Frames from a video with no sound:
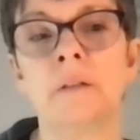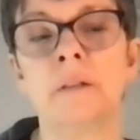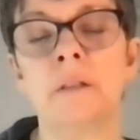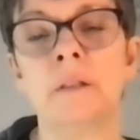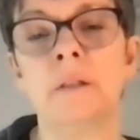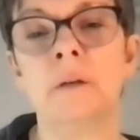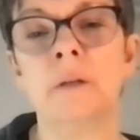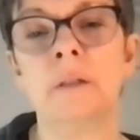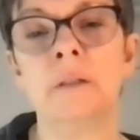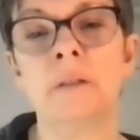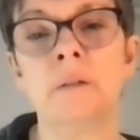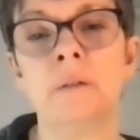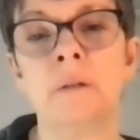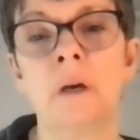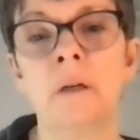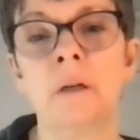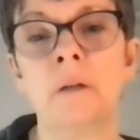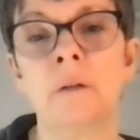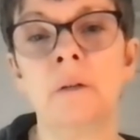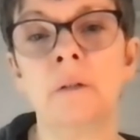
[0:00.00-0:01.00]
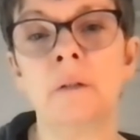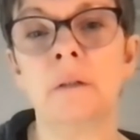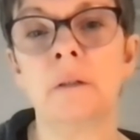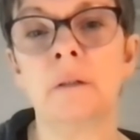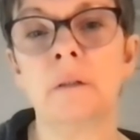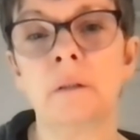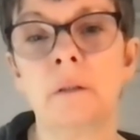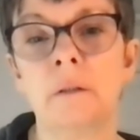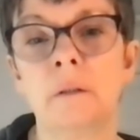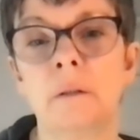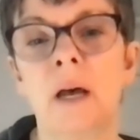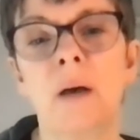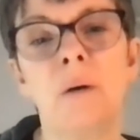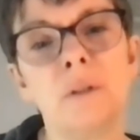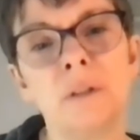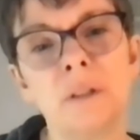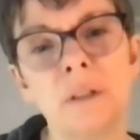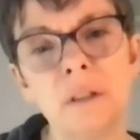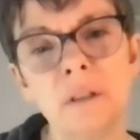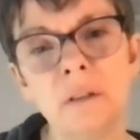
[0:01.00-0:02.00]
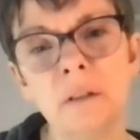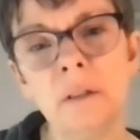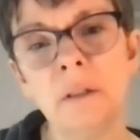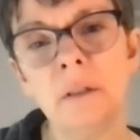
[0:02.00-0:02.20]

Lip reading: in you as you got older? How old are you?